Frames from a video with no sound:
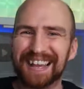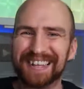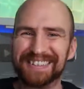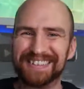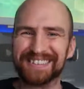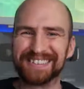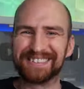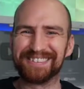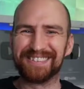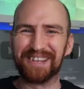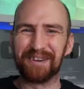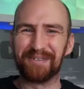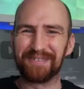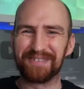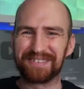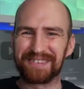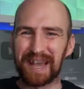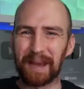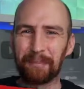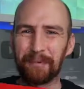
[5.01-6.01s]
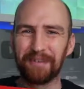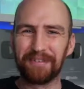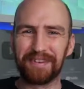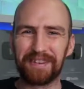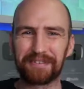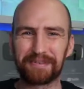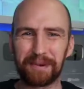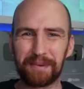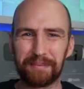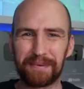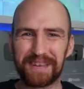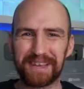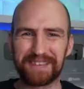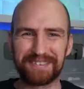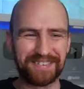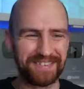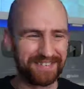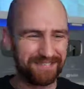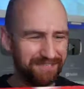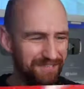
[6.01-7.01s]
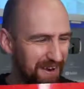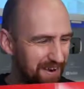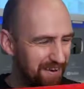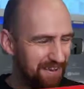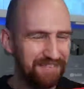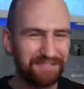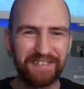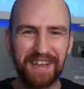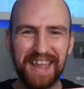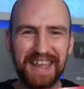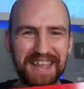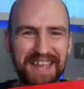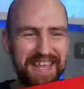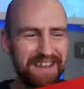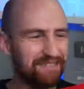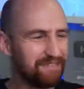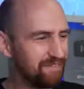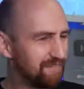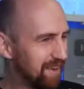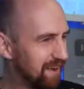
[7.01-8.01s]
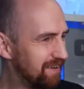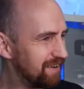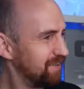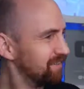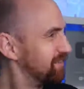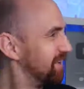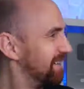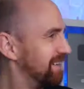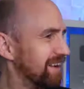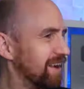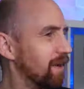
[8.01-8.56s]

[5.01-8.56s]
Just don't tap on this one because it's very fake and very, very